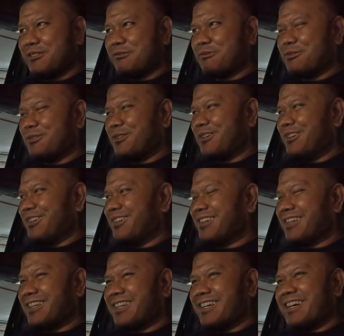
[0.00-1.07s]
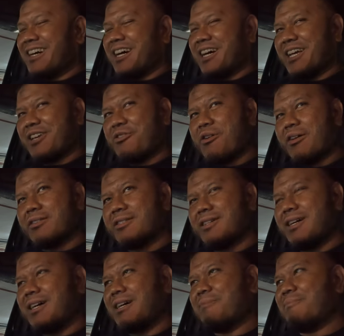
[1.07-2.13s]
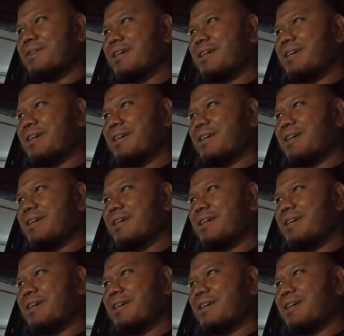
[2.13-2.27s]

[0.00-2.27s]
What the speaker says: So I called her up,